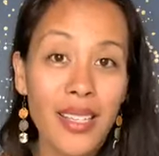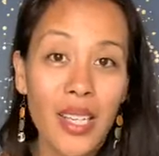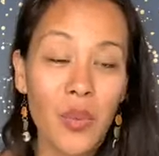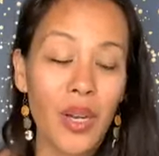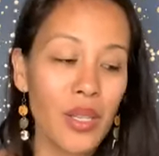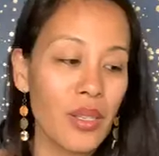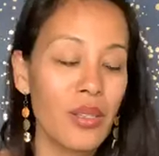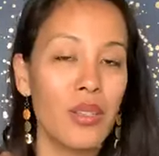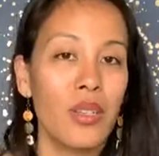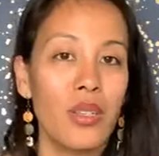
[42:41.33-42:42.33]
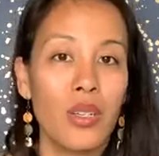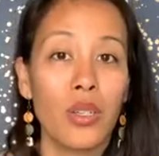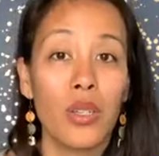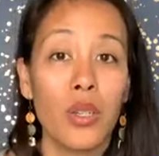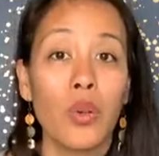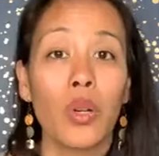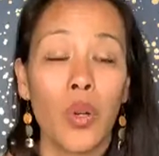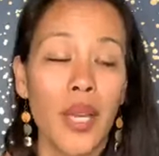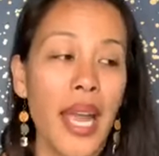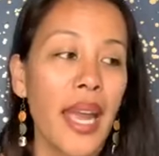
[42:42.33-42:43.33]
that you want to do or
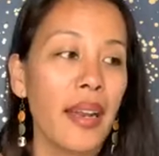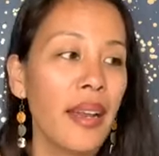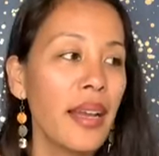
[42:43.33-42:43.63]
create.